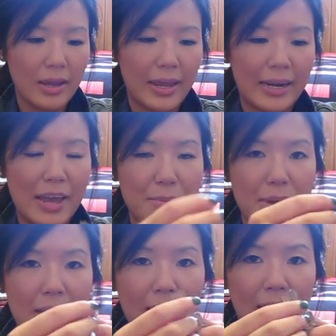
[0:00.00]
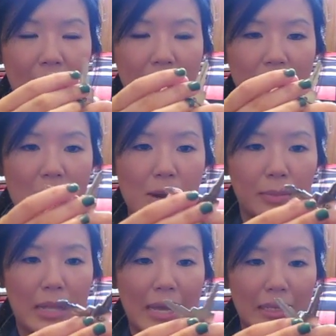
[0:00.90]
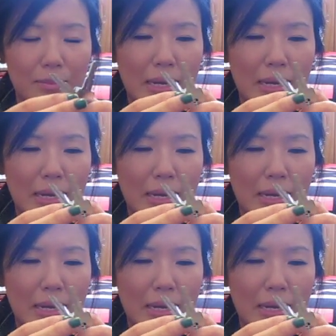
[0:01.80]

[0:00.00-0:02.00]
and I have my lock,